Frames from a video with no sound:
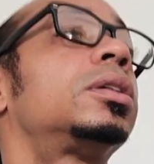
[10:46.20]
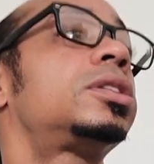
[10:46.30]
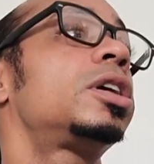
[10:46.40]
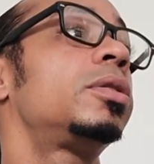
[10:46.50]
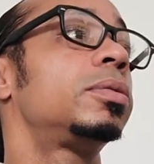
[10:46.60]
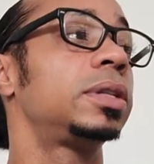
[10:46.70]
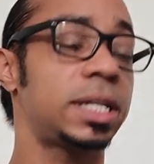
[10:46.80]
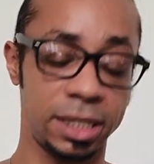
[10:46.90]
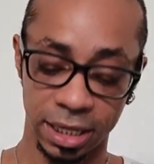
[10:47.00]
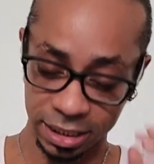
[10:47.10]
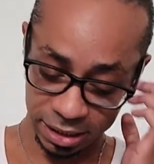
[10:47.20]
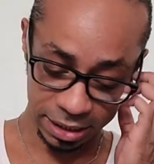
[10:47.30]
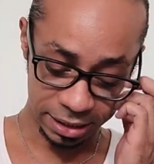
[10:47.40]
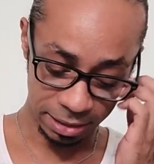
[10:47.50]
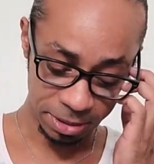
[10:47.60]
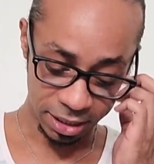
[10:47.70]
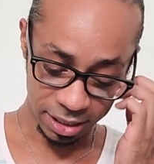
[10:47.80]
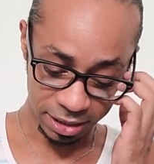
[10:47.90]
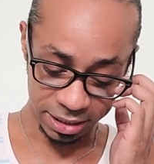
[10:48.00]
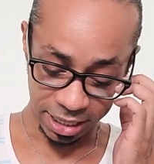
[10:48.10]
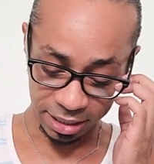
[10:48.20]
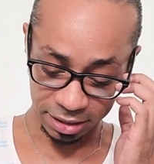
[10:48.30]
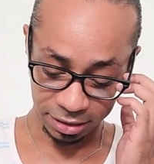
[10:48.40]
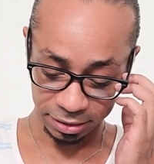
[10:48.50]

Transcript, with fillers: So let's get into this. I'm gonna cut the deck.